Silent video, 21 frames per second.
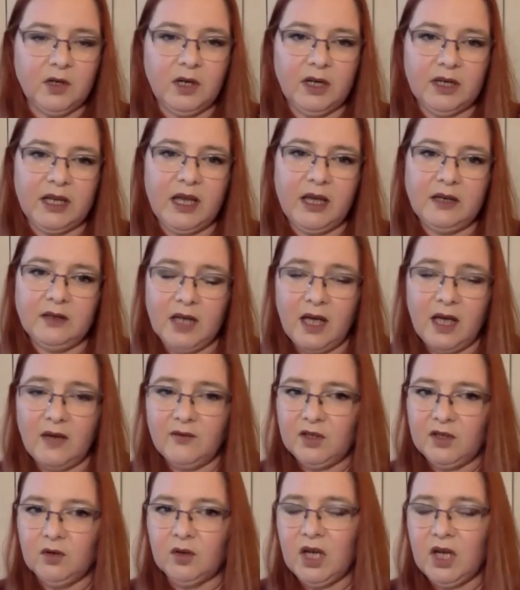again,
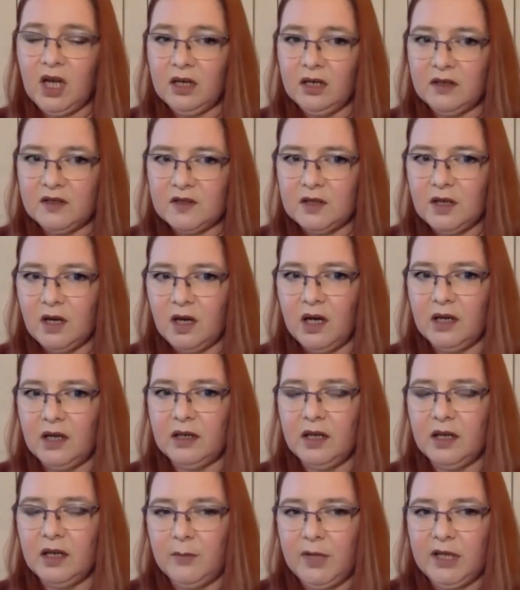having your colors
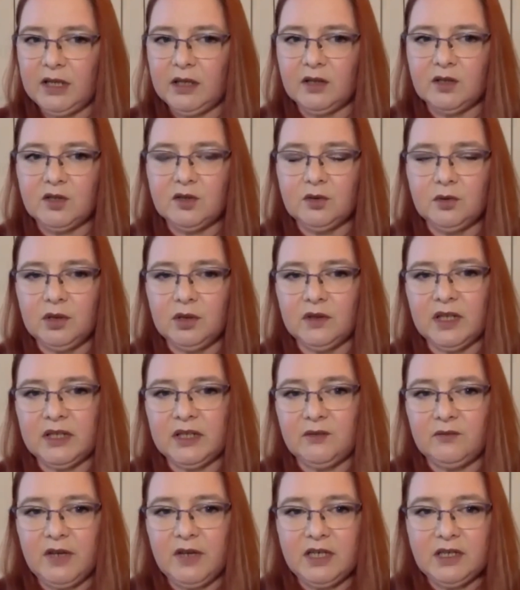down and making sure you get
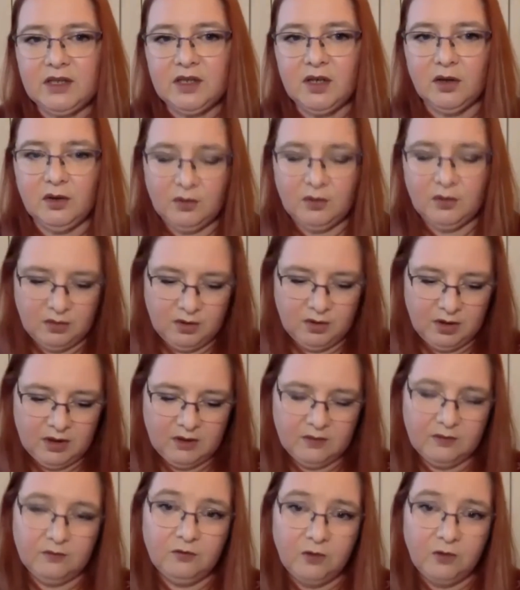the red tone
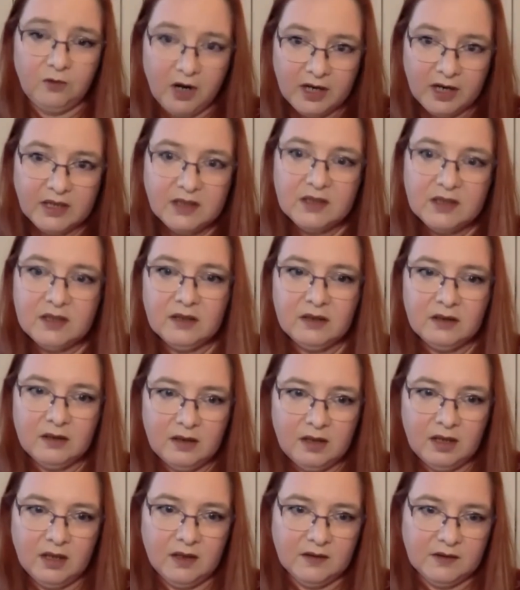right
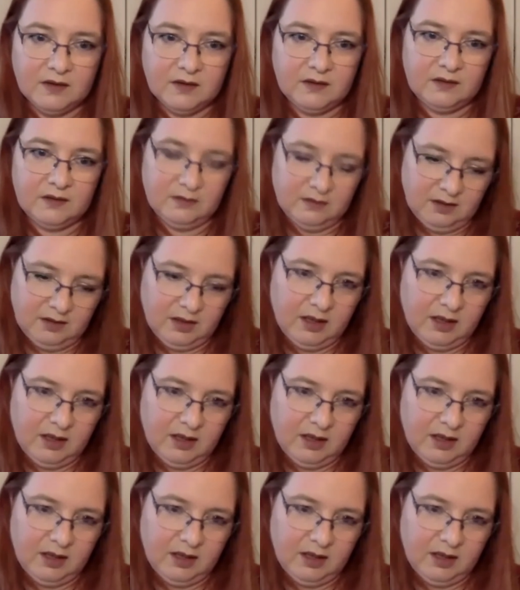is